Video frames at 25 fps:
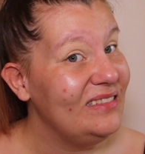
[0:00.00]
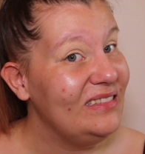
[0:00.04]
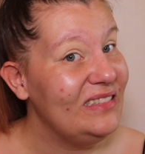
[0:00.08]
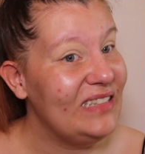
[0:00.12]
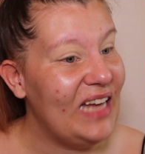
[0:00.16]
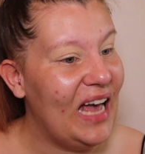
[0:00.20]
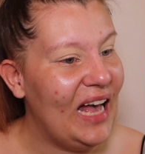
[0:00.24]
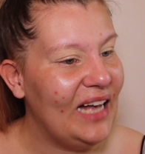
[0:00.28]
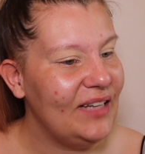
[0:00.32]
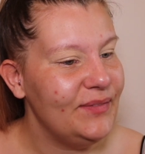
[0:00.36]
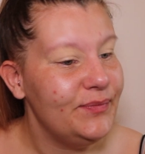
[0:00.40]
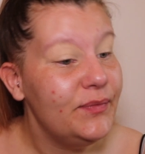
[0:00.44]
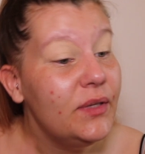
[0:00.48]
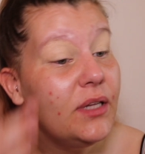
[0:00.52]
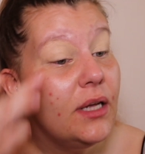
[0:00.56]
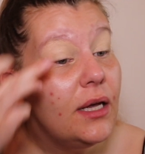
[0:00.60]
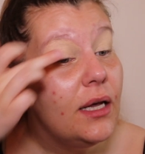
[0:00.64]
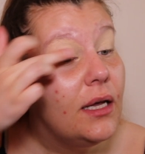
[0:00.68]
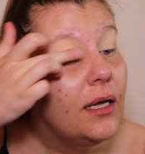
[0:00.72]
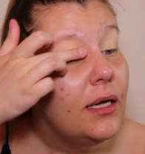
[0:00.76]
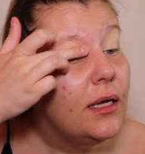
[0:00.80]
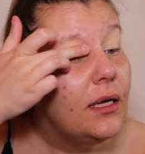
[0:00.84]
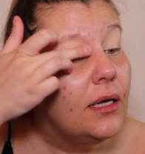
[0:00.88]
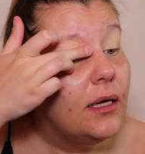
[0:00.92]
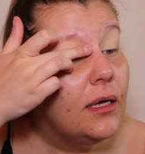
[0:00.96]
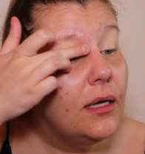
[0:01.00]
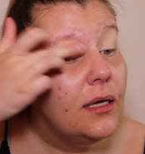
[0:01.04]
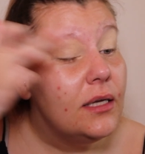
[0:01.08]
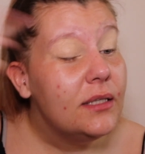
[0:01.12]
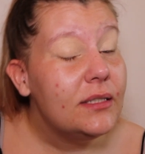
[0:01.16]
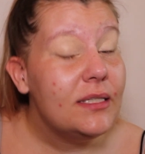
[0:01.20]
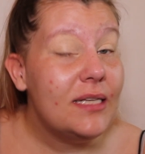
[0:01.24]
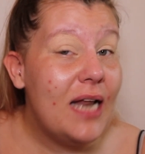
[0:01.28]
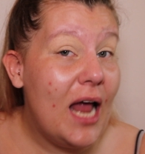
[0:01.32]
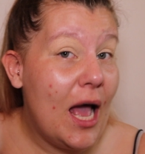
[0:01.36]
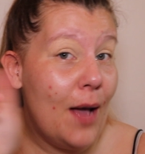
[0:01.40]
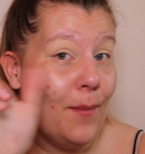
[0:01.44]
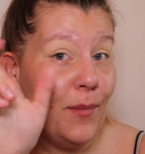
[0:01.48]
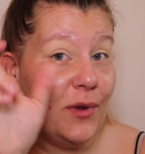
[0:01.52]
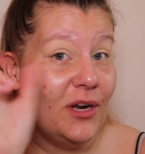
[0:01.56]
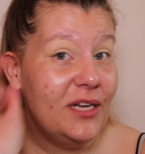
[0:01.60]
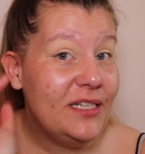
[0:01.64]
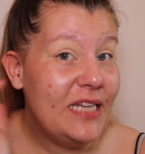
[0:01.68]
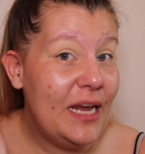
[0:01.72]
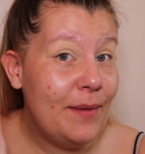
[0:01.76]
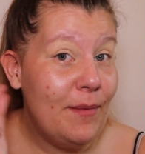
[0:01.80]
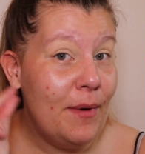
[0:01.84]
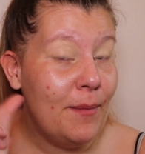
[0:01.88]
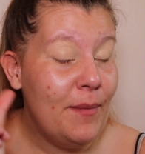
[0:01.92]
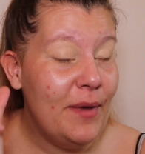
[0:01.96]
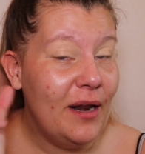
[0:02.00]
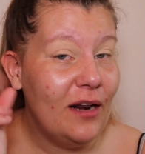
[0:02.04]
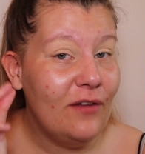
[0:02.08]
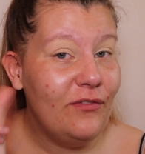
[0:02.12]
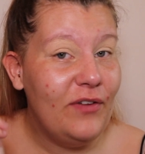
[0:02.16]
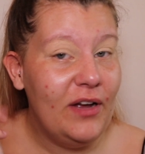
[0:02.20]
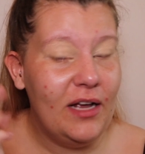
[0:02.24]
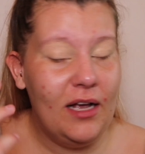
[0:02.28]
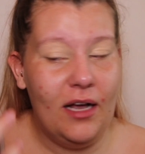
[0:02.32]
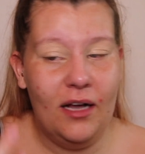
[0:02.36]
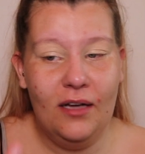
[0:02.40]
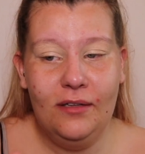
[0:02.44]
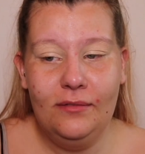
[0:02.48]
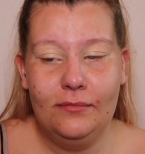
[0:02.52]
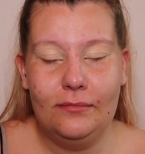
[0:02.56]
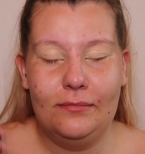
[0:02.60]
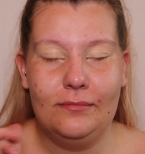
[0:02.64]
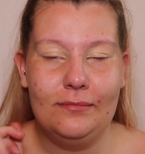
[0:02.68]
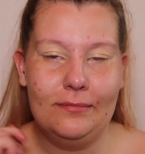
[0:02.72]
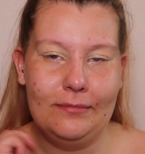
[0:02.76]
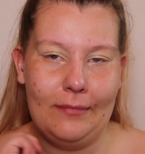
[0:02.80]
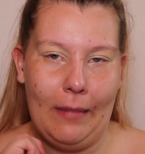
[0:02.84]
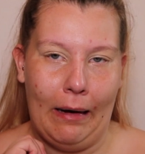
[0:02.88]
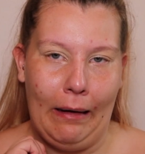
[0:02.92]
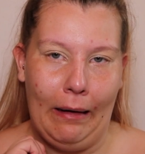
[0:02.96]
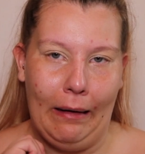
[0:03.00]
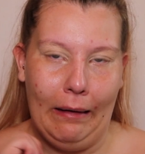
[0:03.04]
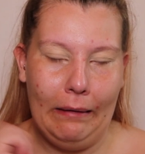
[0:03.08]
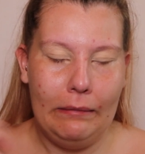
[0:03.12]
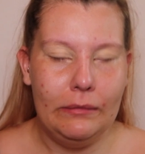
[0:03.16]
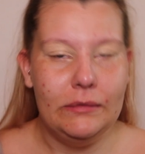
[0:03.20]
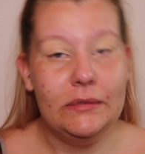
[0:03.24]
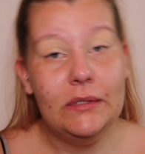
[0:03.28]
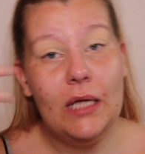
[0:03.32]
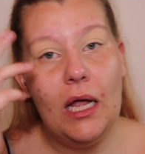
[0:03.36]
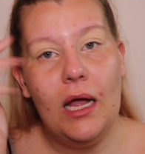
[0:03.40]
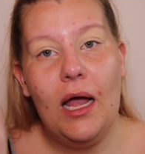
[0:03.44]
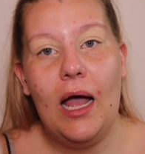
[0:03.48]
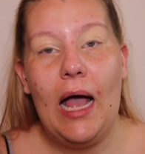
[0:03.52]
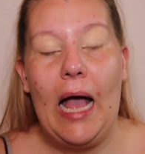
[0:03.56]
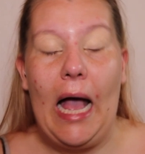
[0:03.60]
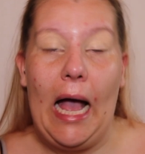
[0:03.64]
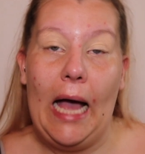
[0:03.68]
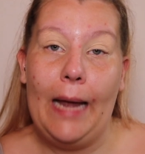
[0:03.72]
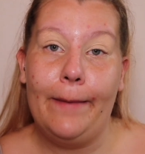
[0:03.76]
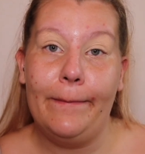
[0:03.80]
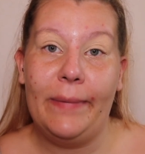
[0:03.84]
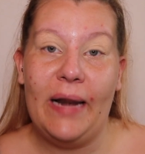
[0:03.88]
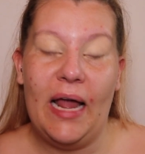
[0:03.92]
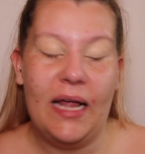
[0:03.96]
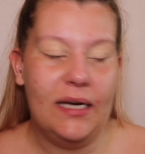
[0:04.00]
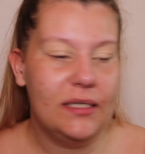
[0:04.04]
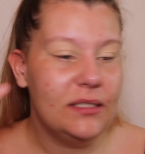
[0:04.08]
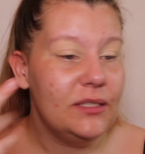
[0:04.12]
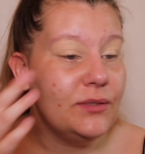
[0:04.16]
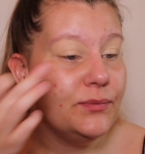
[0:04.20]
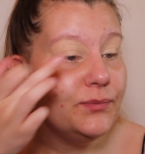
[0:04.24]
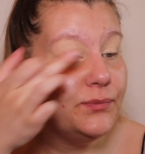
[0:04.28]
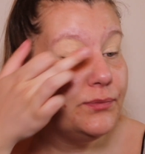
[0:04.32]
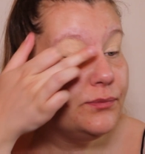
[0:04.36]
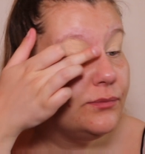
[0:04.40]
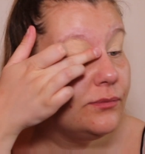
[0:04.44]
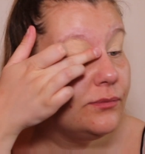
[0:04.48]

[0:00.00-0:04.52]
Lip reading: nah. So now I'm going to take my middle finger here and blend.